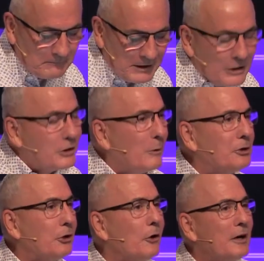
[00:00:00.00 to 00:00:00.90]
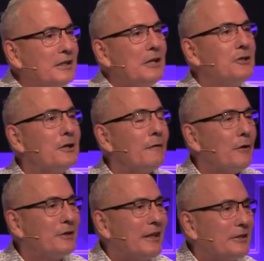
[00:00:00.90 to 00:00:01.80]
So we turn our attention to
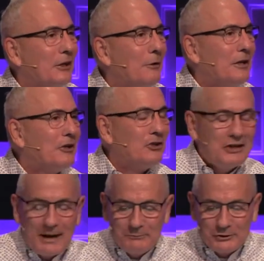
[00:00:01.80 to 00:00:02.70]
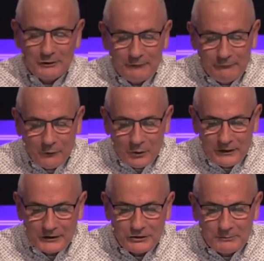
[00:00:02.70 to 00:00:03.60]
1 Thessalonians chapter 4
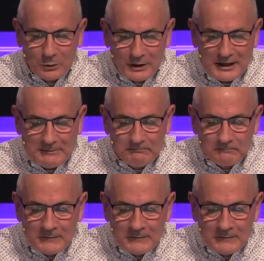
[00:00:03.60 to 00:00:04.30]
this morning